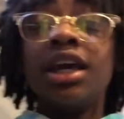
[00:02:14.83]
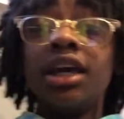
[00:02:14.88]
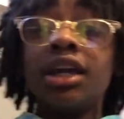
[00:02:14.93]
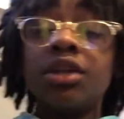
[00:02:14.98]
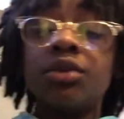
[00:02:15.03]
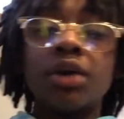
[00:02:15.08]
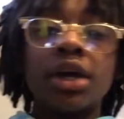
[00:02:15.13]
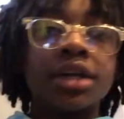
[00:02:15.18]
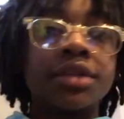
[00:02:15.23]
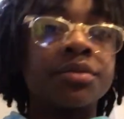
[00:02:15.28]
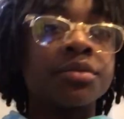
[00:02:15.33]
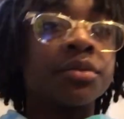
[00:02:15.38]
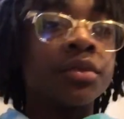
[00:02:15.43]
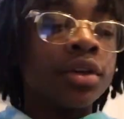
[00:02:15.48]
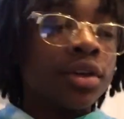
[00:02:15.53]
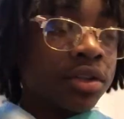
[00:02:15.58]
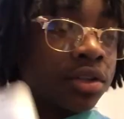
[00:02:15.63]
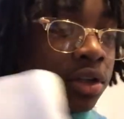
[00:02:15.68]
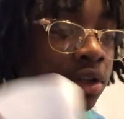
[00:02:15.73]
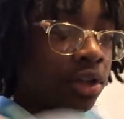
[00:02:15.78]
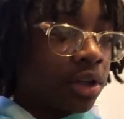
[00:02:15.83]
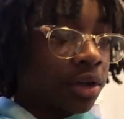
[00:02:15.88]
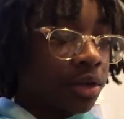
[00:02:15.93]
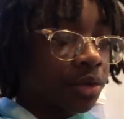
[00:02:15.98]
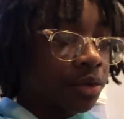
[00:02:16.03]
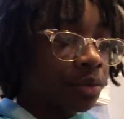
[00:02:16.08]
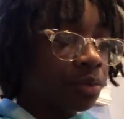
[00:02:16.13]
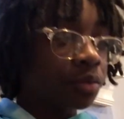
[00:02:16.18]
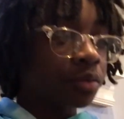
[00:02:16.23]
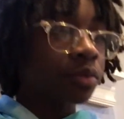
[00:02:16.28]
Anyways, so look,
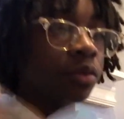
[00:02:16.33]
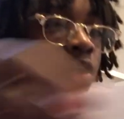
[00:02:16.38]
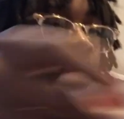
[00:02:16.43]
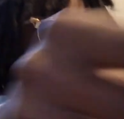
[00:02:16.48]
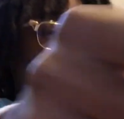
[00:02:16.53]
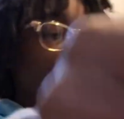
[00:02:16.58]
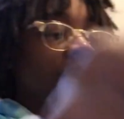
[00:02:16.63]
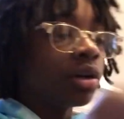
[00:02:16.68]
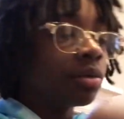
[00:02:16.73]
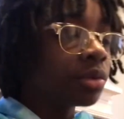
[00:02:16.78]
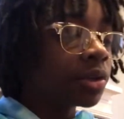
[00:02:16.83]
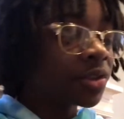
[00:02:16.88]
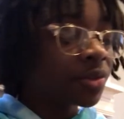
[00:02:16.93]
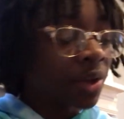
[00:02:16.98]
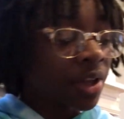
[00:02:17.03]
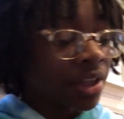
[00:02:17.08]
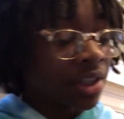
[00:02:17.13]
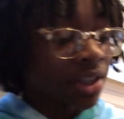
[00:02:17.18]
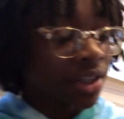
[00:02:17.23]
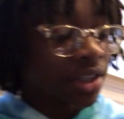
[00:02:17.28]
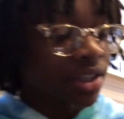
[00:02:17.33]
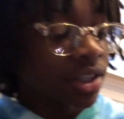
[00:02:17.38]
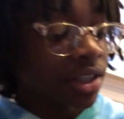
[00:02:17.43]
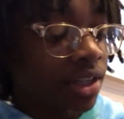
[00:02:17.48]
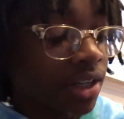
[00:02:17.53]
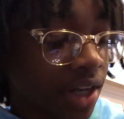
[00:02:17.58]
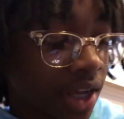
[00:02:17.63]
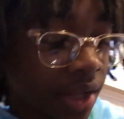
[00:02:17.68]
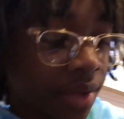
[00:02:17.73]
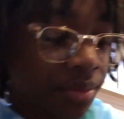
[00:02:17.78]
we're gonna be spilling the tea
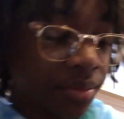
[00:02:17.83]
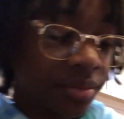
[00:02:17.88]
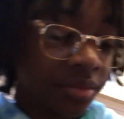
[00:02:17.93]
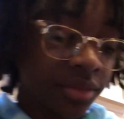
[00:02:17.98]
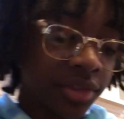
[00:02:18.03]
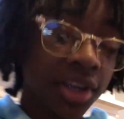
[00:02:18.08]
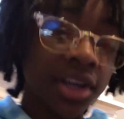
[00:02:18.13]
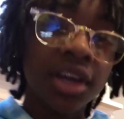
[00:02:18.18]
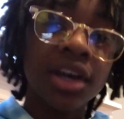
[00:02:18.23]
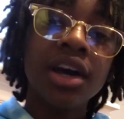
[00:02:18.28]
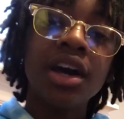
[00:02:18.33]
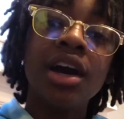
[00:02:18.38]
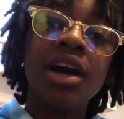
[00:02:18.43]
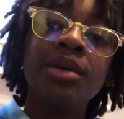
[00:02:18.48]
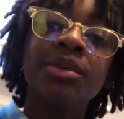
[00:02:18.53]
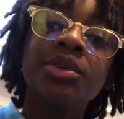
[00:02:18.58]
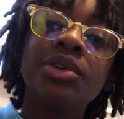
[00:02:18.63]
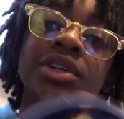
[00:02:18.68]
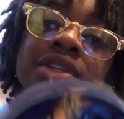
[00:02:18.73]
today. I'm